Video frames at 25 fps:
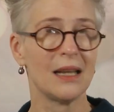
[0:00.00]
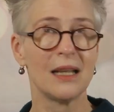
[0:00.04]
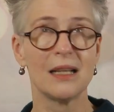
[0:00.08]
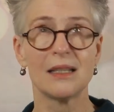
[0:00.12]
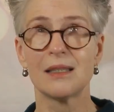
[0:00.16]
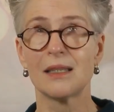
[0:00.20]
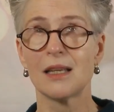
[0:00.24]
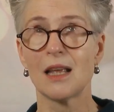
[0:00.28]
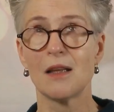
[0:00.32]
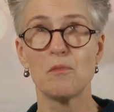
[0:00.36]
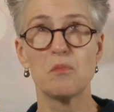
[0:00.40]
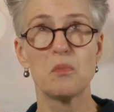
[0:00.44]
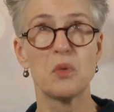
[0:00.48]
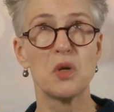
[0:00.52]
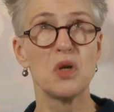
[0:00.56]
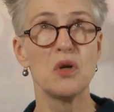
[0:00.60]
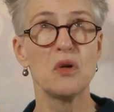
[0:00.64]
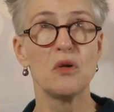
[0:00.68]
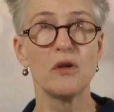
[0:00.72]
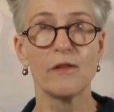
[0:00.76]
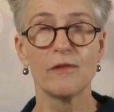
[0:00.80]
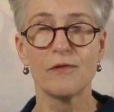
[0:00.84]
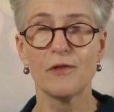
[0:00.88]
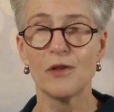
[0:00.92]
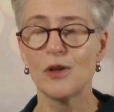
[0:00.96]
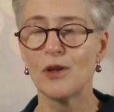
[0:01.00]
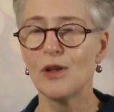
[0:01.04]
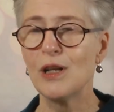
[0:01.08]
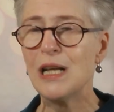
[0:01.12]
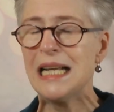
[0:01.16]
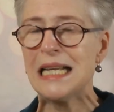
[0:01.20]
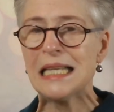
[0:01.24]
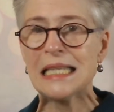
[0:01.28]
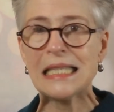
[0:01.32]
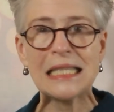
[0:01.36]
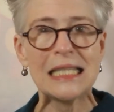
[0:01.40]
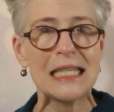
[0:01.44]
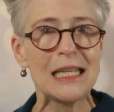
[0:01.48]
It's a beautiful,
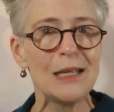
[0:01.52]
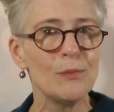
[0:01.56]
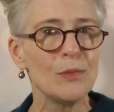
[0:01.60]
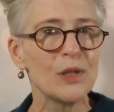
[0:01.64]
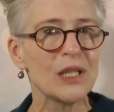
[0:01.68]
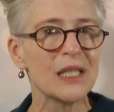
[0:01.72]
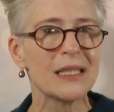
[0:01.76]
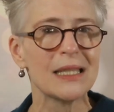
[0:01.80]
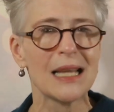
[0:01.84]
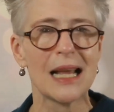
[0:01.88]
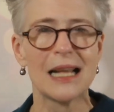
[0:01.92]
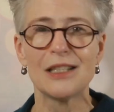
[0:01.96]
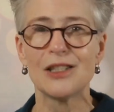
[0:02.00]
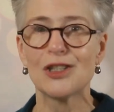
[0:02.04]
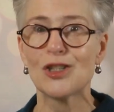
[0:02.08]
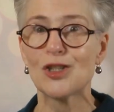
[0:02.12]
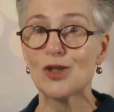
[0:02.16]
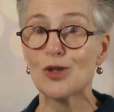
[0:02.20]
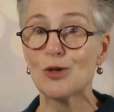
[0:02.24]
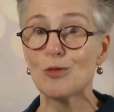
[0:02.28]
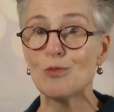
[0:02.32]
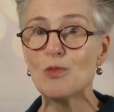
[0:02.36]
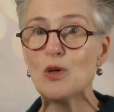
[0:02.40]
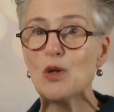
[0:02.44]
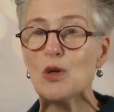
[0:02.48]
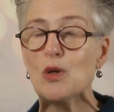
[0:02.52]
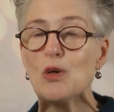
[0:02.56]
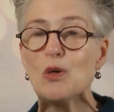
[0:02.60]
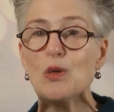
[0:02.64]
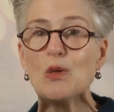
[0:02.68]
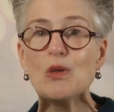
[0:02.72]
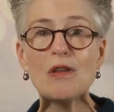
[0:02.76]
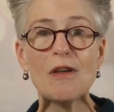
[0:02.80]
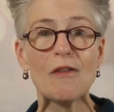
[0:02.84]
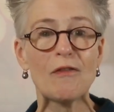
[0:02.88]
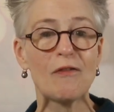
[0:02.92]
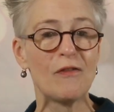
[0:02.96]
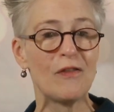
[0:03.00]
seamless, and
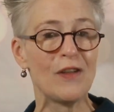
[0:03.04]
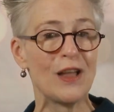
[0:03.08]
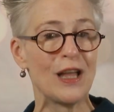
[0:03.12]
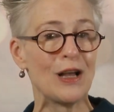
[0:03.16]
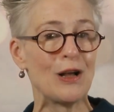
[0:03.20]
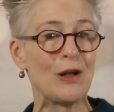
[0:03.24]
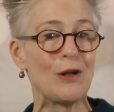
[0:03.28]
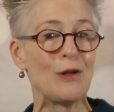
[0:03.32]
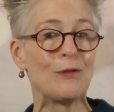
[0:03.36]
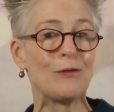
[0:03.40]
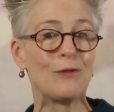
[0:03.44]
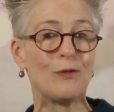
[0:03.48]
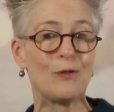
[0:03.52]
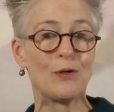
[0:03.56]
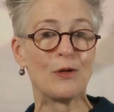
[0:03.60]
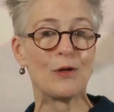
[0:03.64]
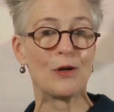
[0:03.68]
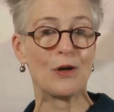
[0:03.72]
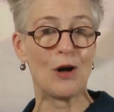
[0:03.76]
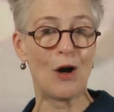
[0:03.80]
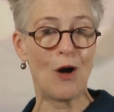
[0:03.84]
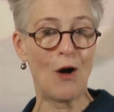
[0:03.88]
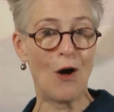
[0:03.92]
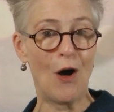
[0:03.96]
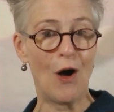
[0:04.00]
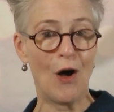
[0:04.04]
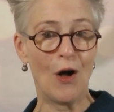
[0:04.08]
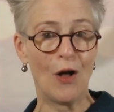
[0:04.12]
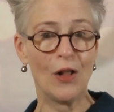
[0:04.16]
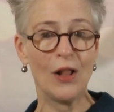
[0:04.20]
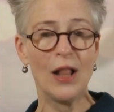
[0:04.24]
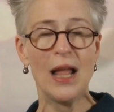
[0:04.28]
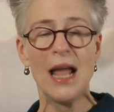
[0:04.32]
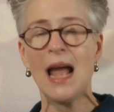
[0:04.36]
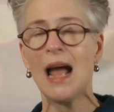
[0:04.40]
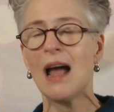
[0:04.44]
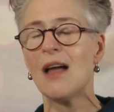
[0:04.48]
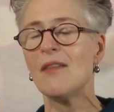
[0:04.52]
smooth feel for all.